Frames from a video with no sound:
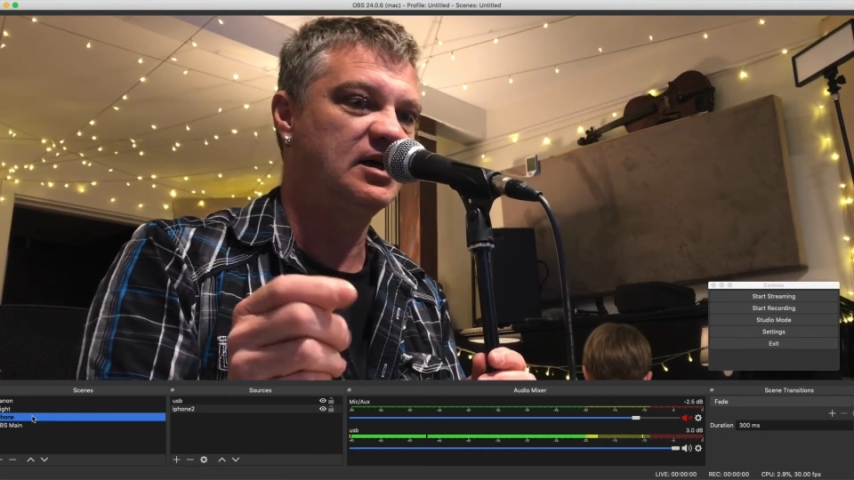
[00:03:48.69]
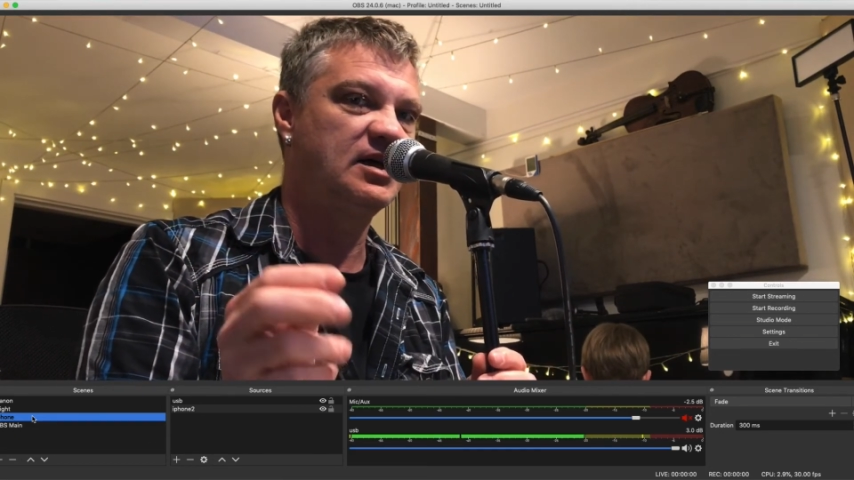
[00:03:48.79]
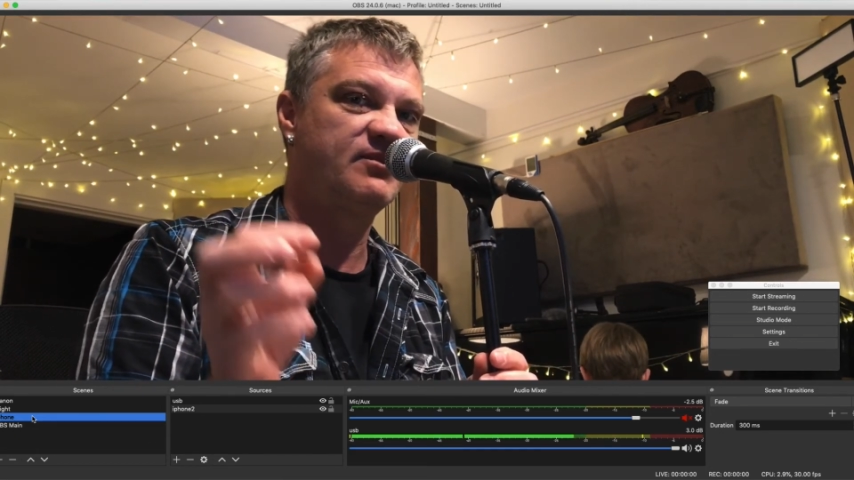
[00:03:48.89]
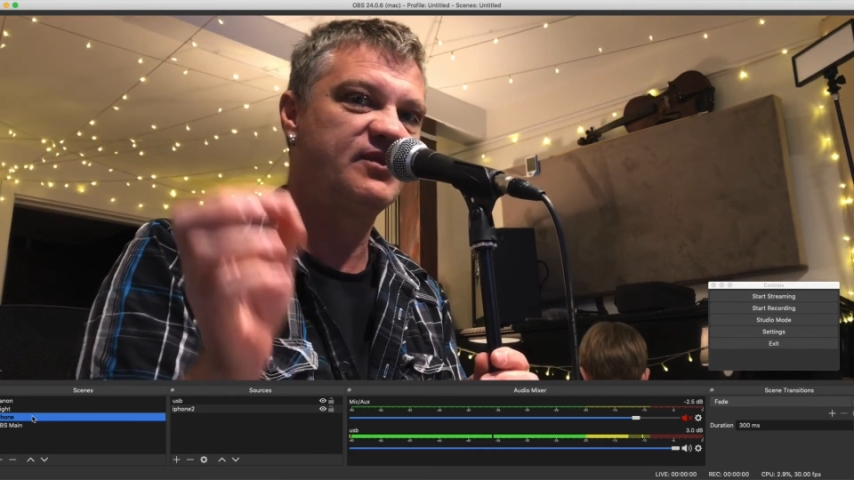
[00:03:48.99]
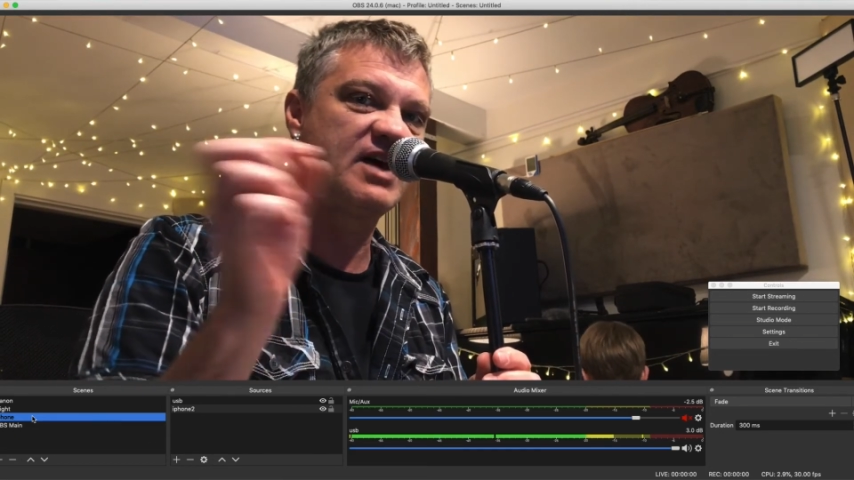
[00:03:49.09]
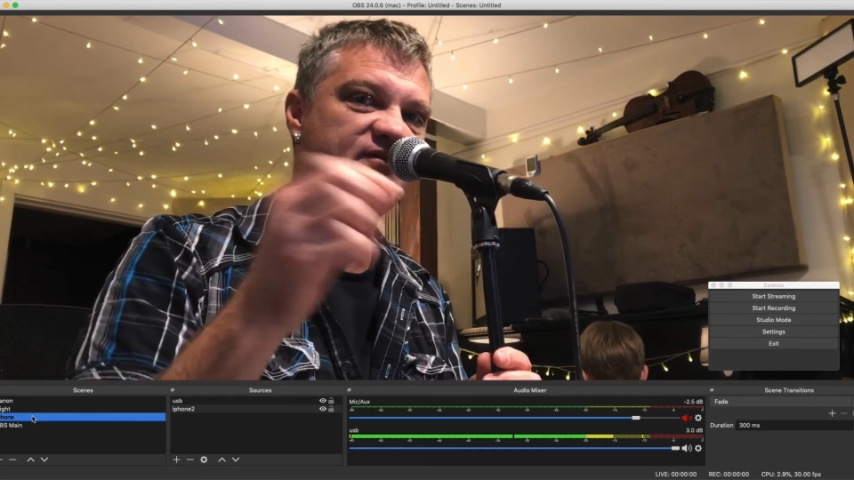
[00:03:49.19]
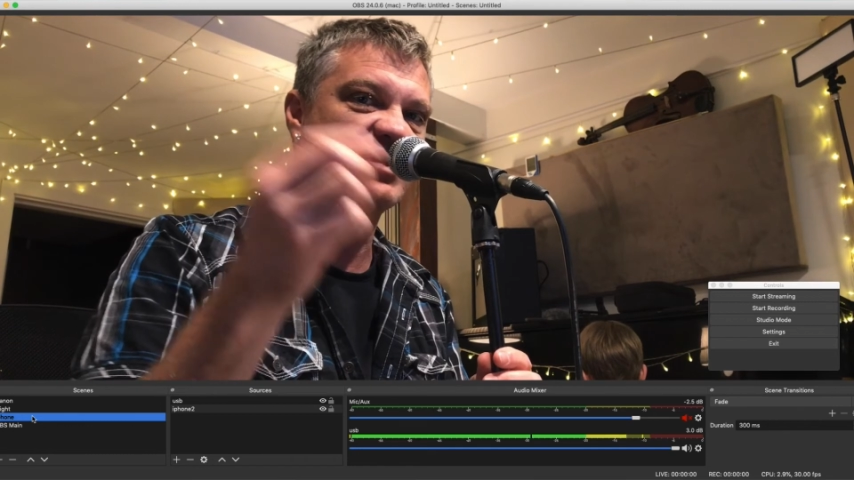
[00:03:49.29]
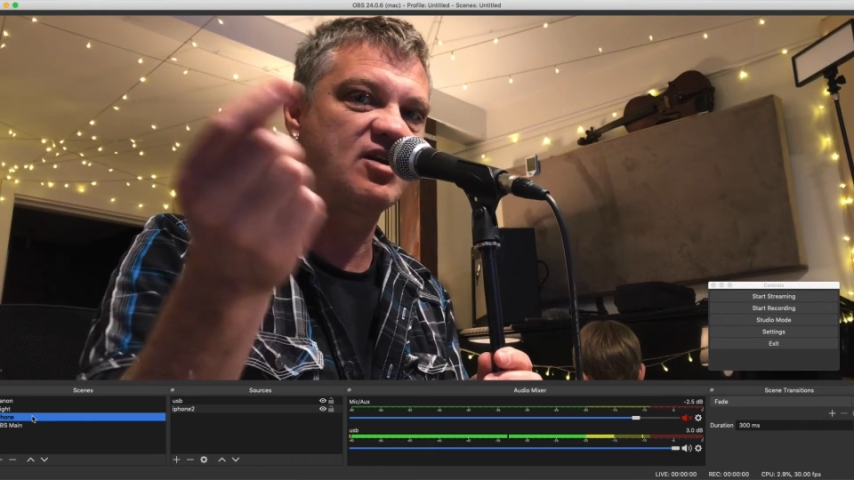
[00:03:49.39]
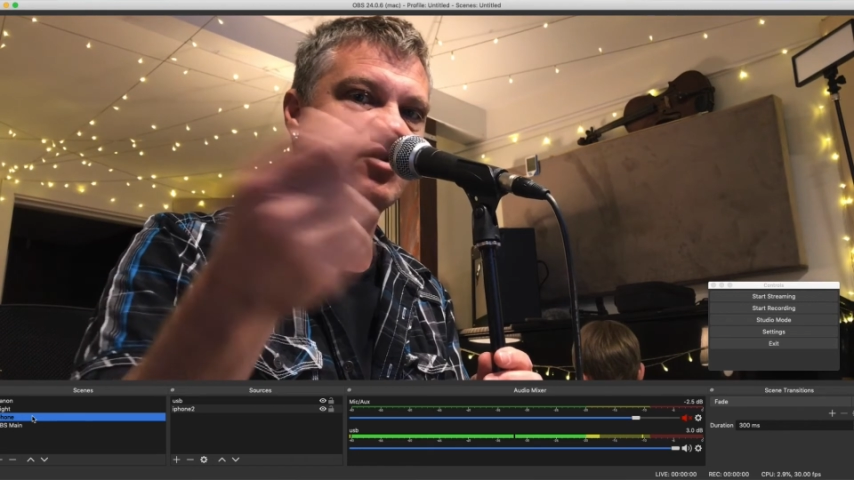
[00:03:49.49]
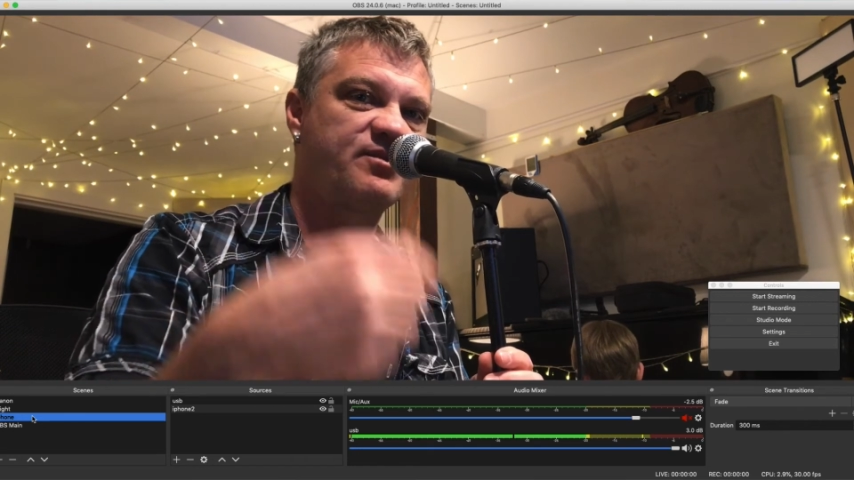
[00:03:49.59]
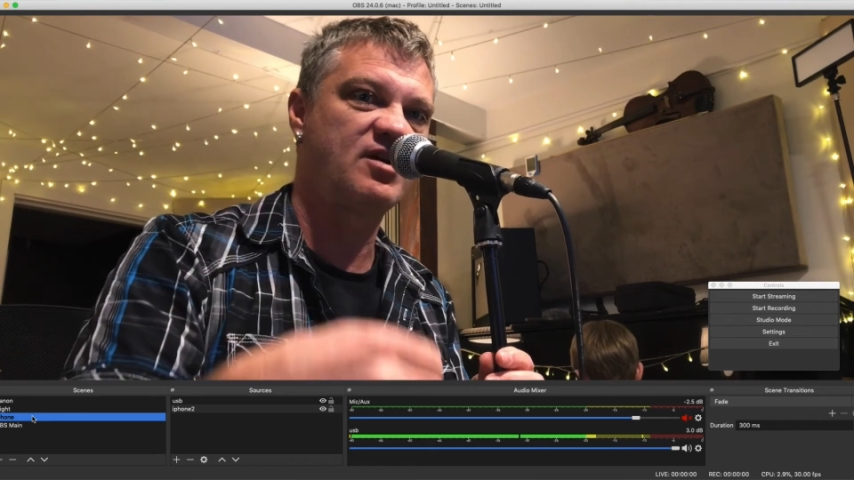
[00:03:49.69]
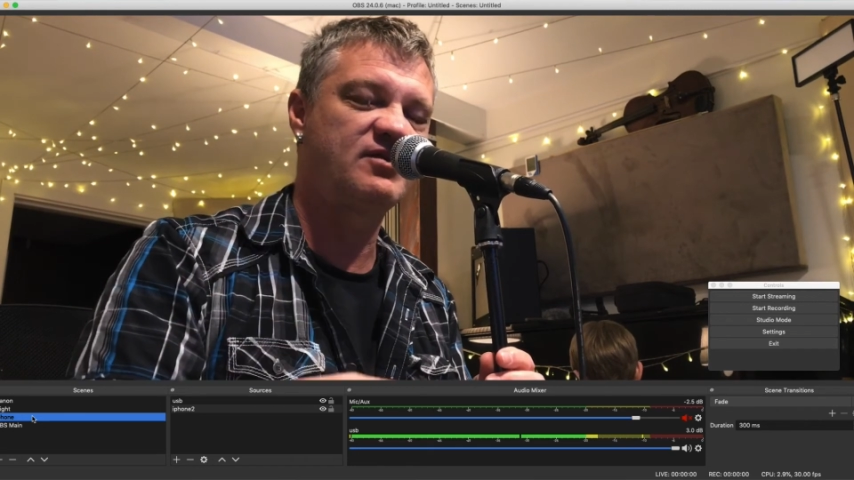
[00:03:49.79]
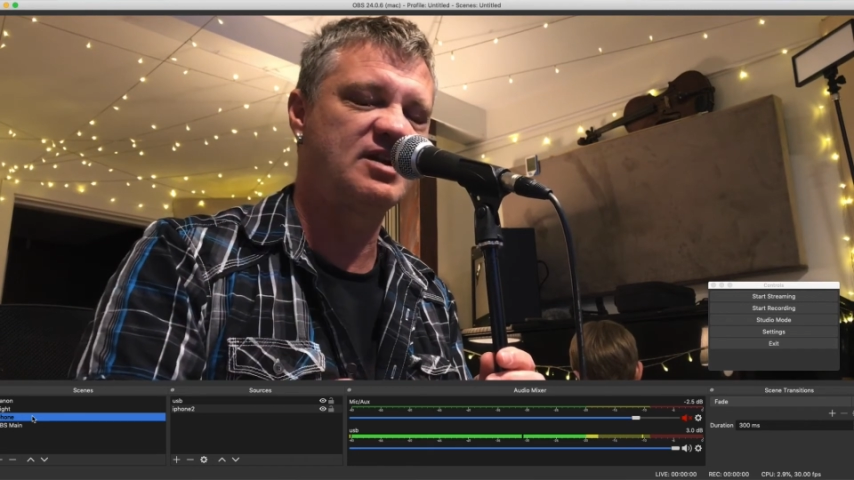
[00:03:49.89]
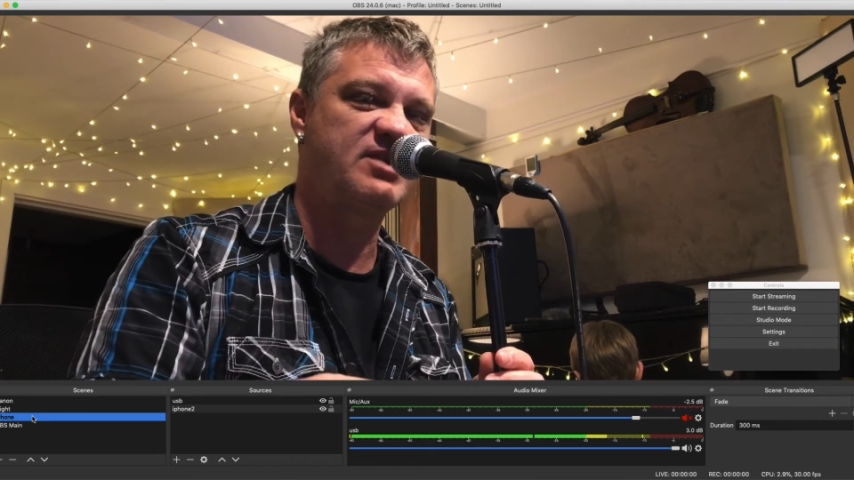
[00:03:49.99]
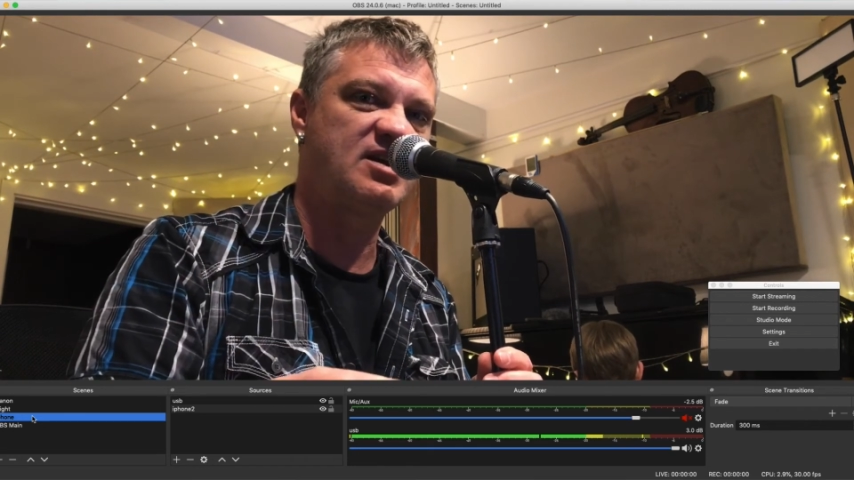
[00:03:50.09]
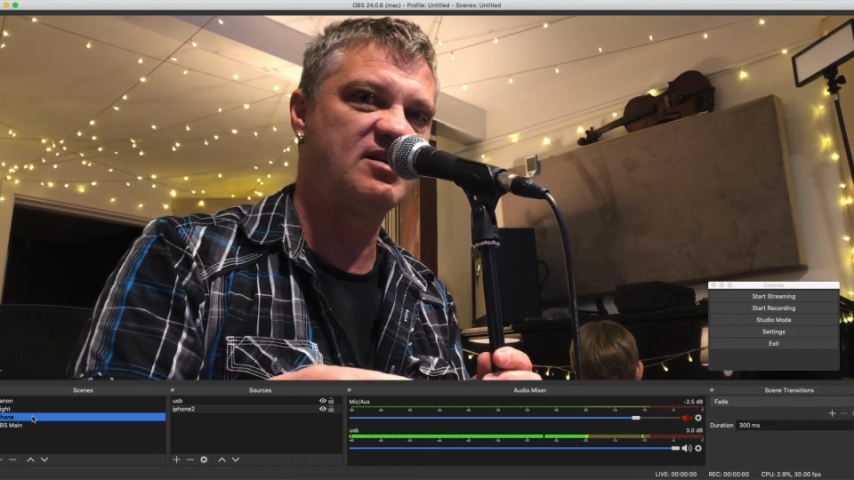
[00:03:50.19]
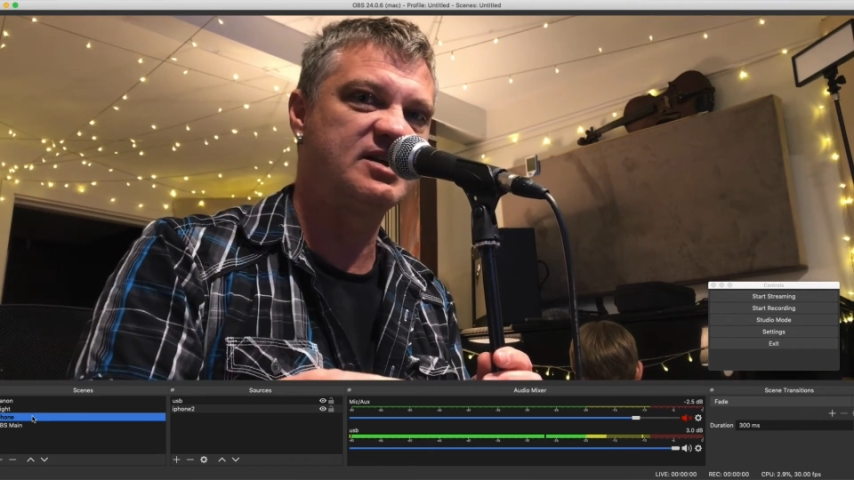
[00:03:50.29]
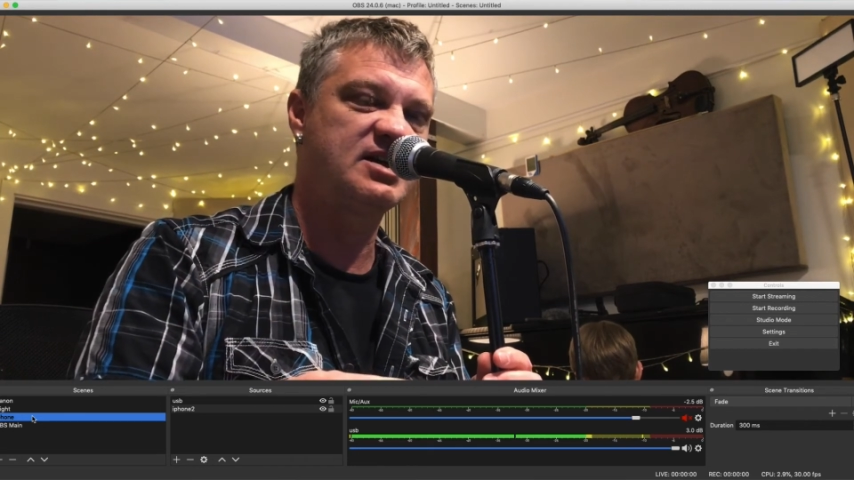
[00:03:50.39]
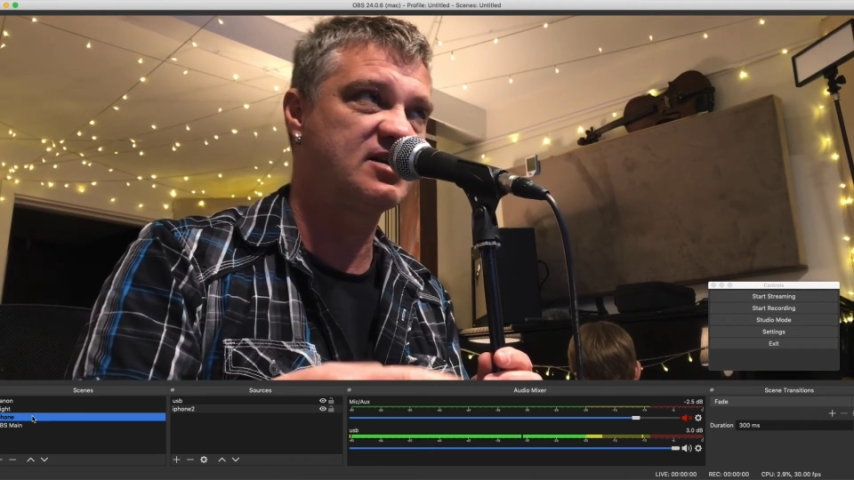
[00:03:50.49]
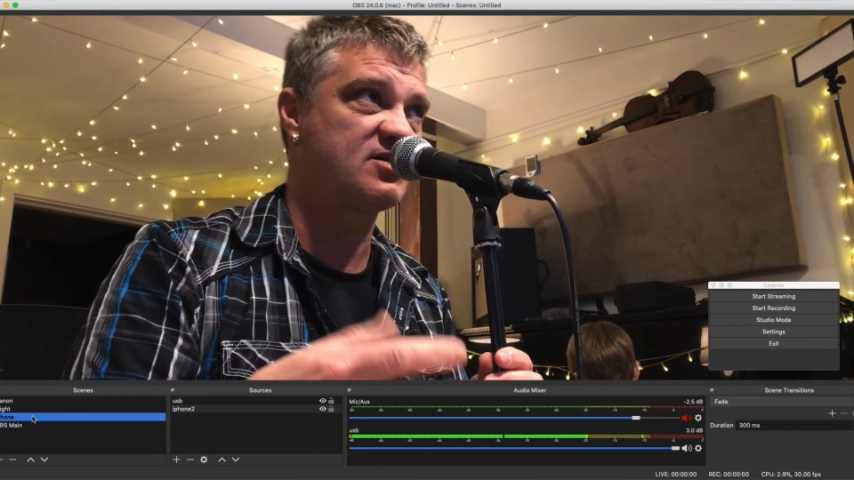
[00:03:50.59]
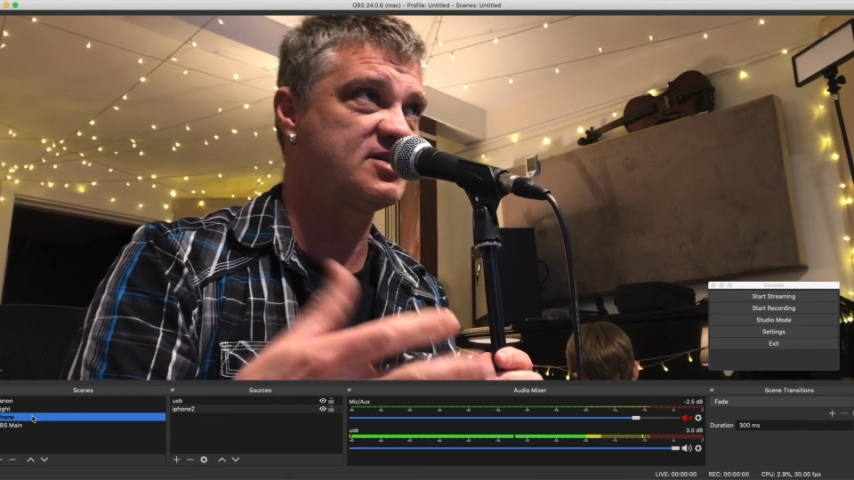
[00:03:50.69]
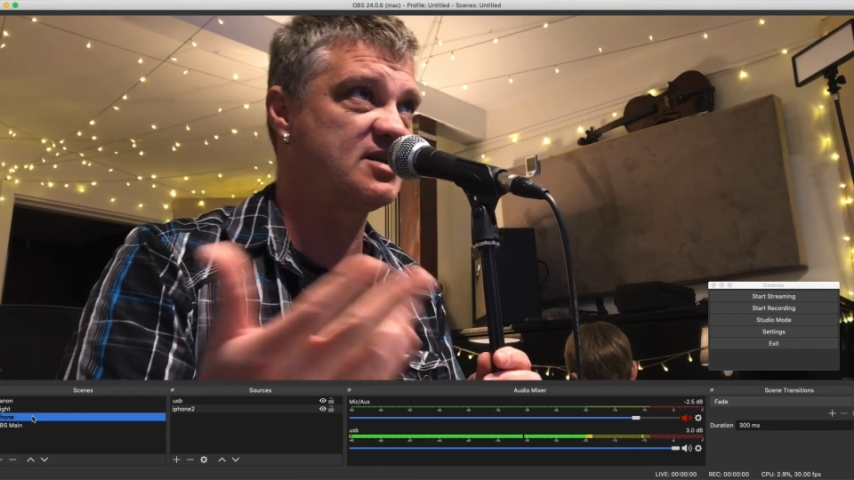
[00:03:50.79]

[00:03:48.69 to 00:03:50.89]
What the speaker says: That video will probably be on here because,